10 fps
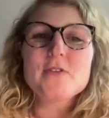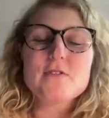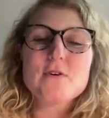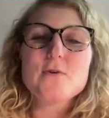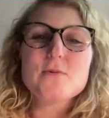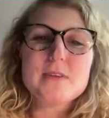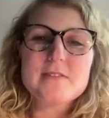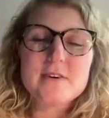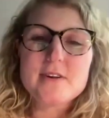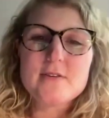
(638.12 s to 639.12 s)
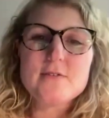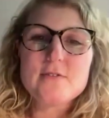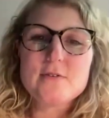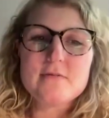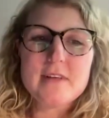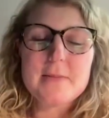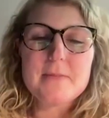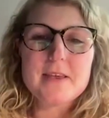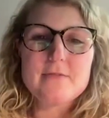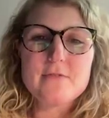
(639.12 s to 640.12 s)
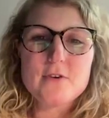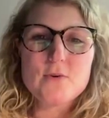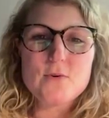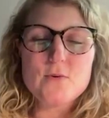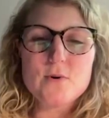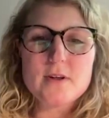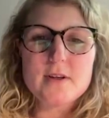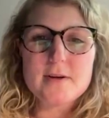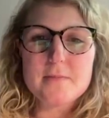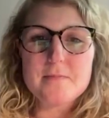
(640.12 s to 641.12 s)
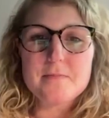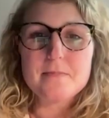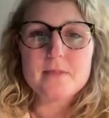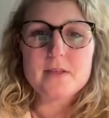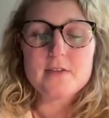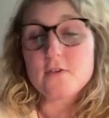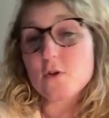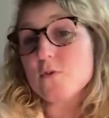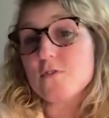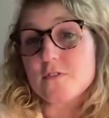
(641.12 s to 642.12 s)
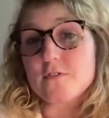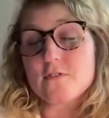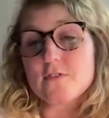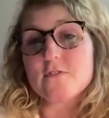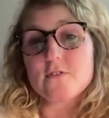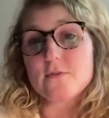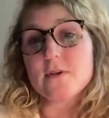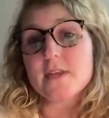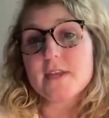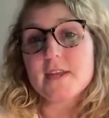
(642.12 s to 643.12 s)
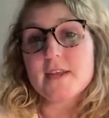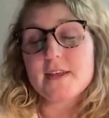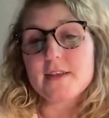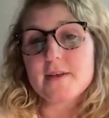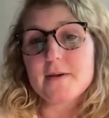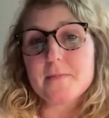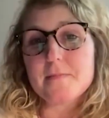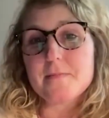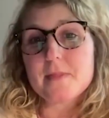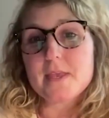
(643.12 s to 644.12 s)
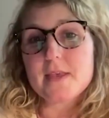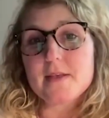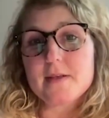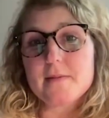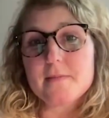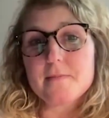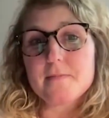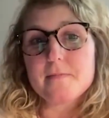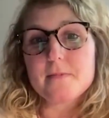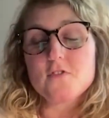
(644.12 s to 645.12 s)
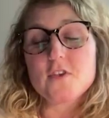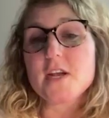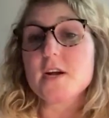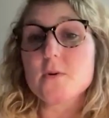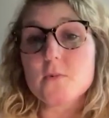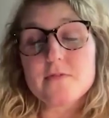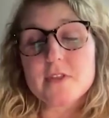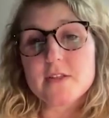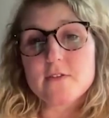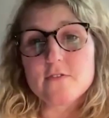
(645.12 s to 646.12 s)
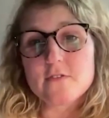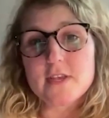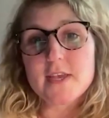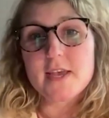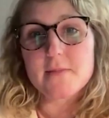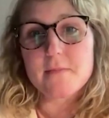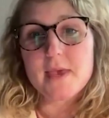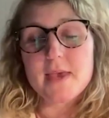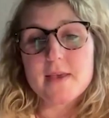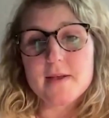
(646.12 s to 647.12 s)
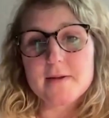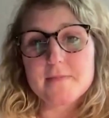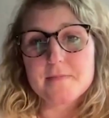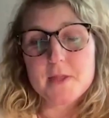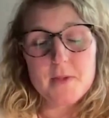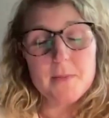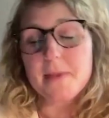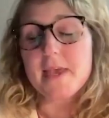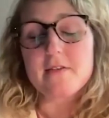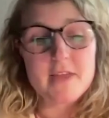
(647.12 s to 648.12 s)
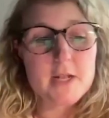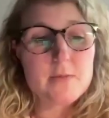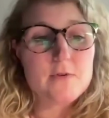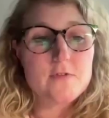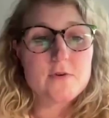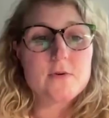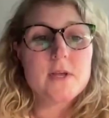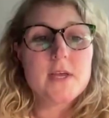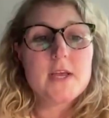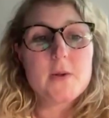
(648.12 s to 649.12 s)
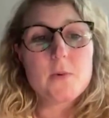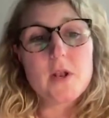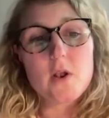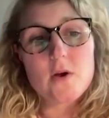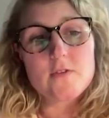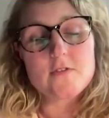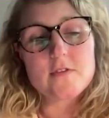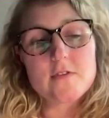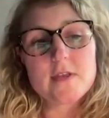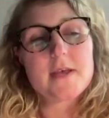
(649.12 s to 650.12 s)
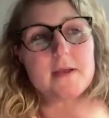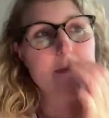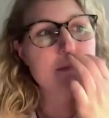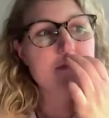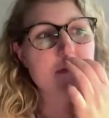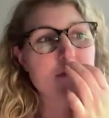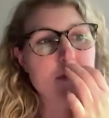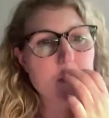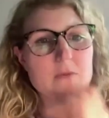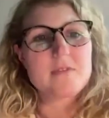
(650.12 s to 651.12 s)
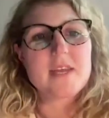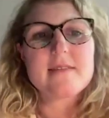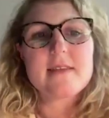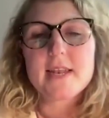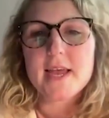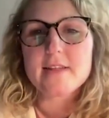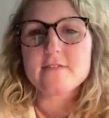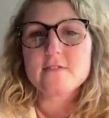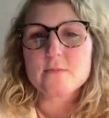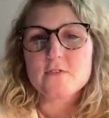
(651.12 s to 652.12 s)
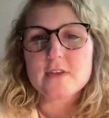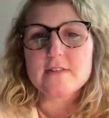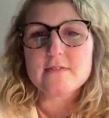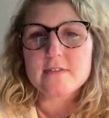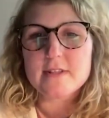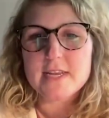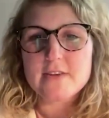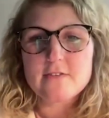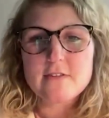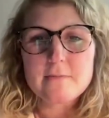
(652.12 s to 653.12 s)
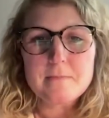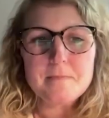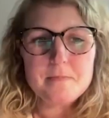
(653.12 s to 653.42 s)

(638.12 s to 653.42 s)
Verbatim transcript: So we started also developing a few um, solutions just to Um, um, share with the industry and make um, yeah make available. So we launched um, something called Data Enhanced Machine Translation,